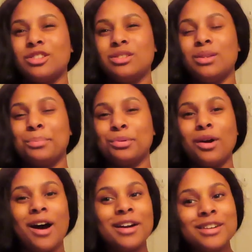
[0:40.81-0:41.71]
The
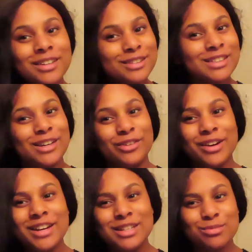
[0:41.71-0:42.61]
products,
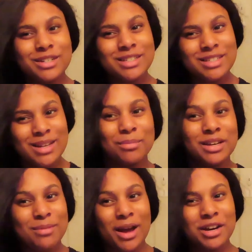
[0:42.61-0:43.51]
ingredients, what is this?
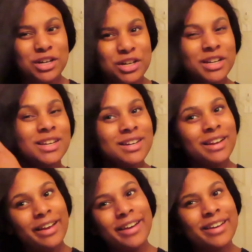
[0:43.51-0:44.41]
Am I cooking?
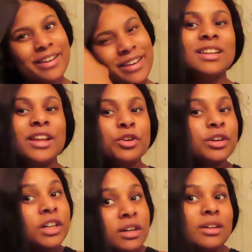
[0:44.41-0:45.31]
Like, let her
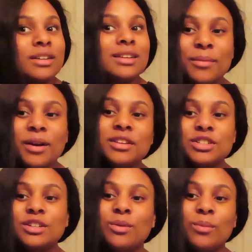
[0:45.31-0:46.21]
cook. I probably
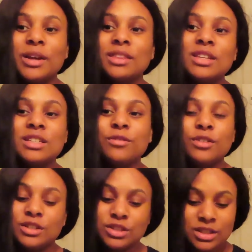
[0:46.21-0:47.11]
should have wet this
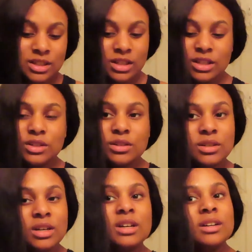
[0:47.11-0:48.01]
first just a
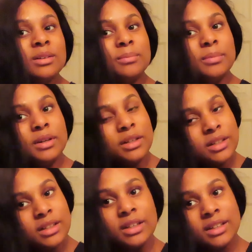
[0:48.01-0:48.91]
little, but